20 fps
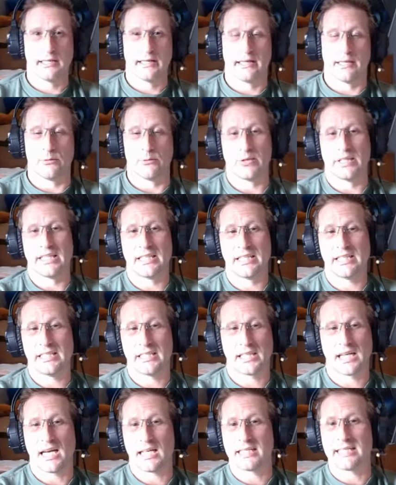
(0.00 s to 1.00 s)
And we need
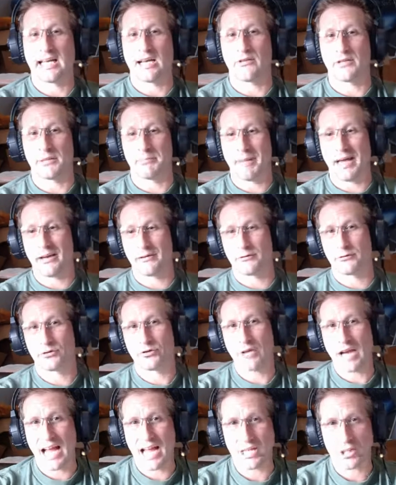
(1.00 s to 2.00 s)
to cut down the amount of
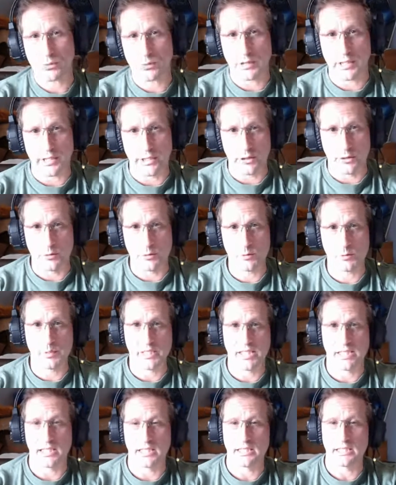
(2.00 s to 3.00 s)
trash we use
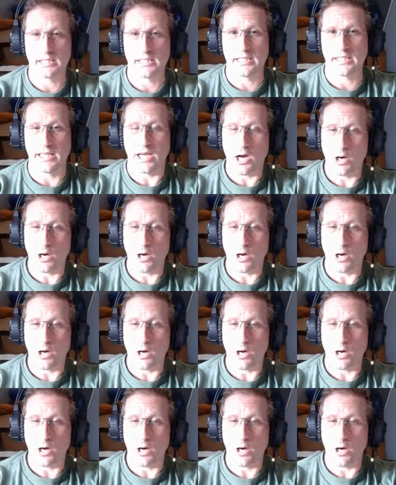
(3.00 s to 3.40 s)
because the